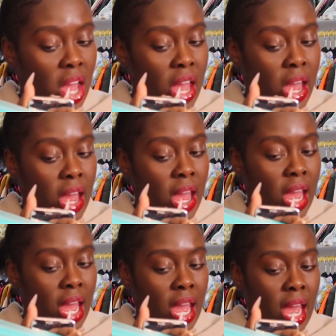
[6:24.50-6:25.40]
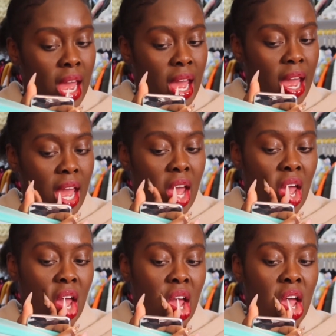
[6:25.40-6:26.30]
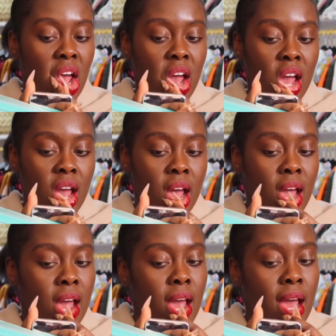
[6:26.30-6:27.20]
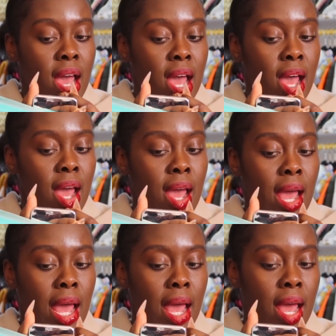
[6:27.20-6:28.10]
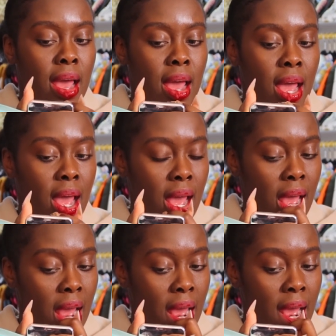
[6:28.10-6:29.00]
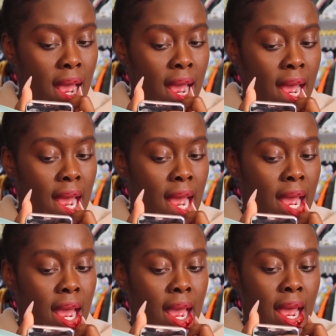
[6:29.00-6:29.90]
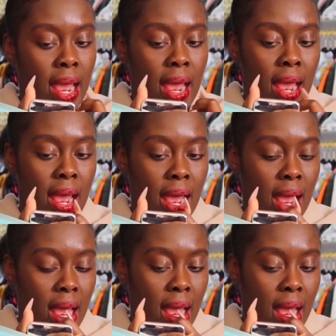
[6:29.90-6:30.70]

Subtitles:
No one is speaking in this clip.